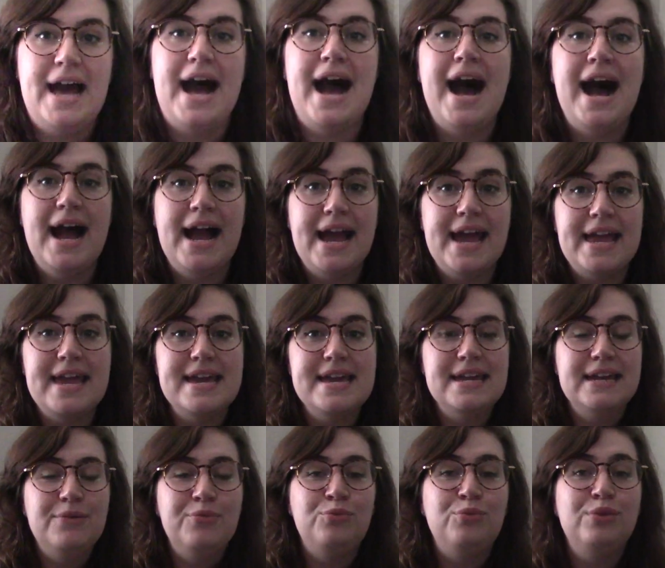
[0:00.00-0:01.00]
I
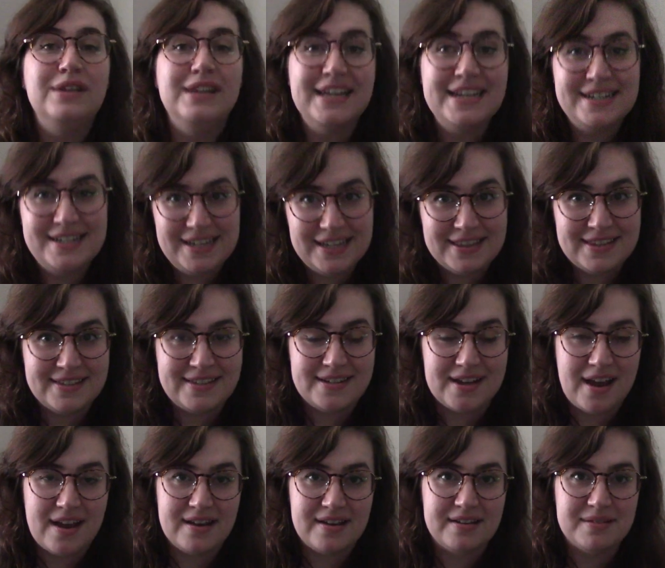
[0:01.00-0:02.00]
would like to get this
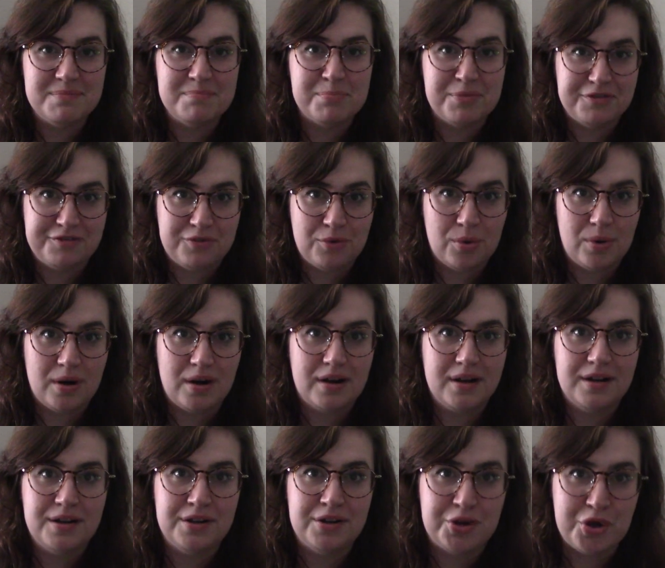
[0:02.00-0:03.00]
done
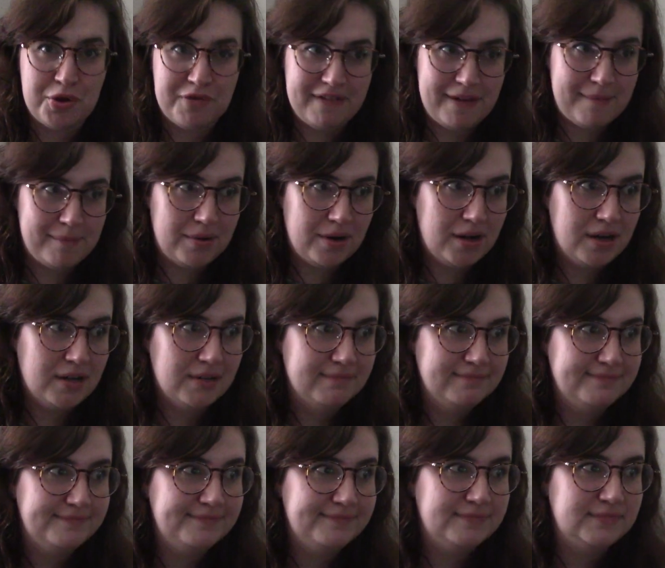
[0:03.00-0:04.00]
before November
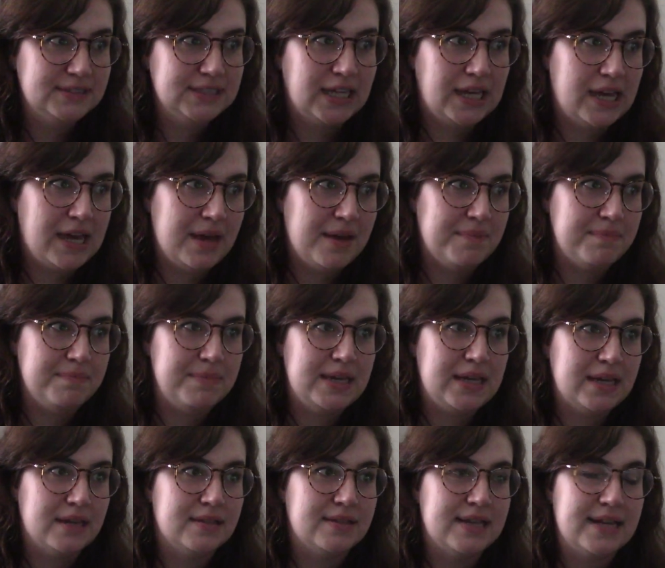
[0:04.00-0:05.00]

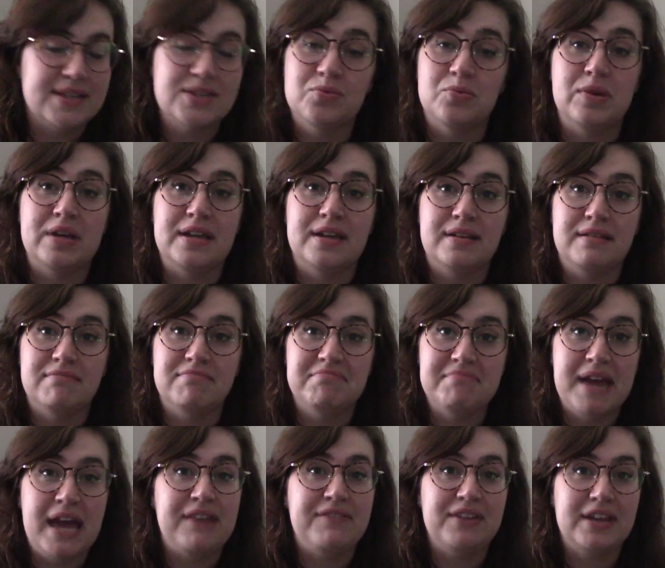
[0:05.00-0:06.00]
because that's when
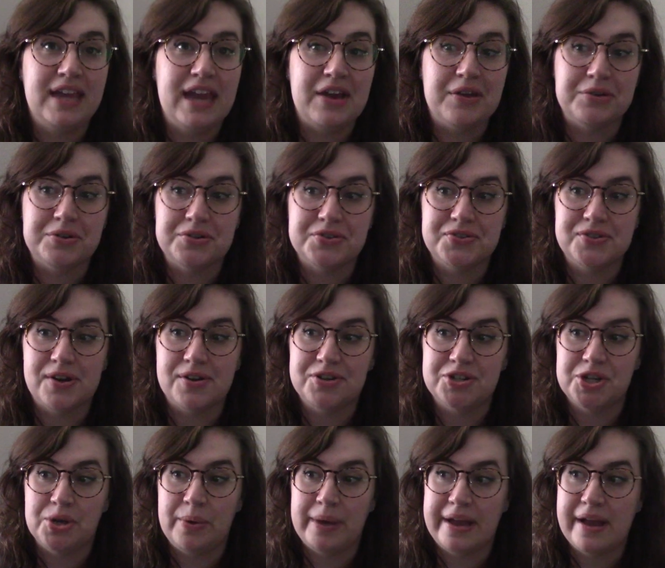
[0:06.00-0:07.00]
advent calendars start
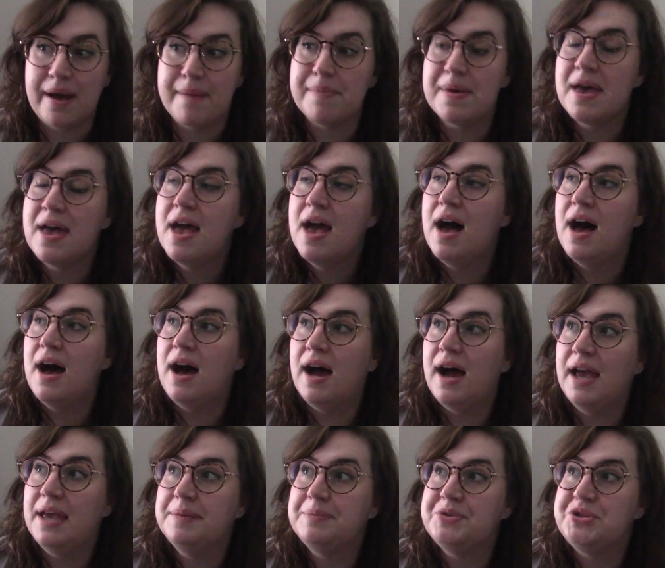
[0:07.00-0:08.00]
showing up.
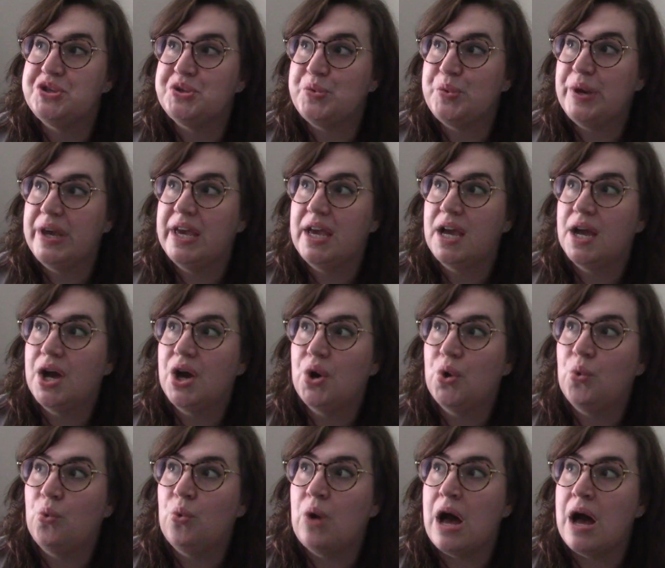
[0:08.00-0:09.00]
I'm doing
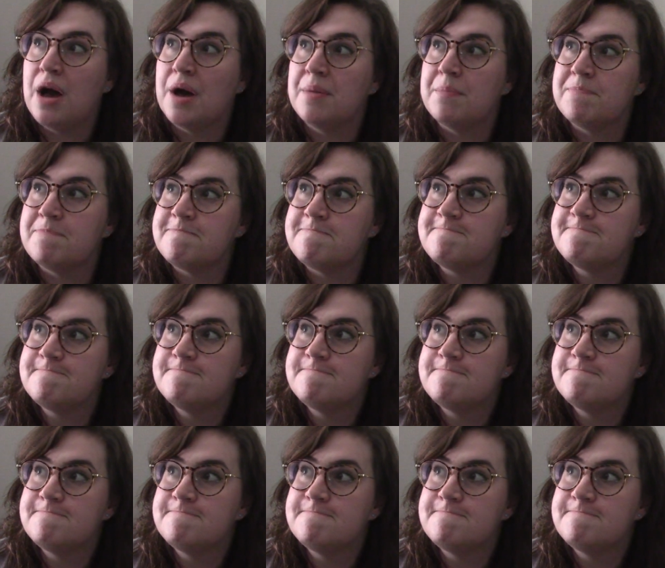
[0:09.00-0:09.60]
a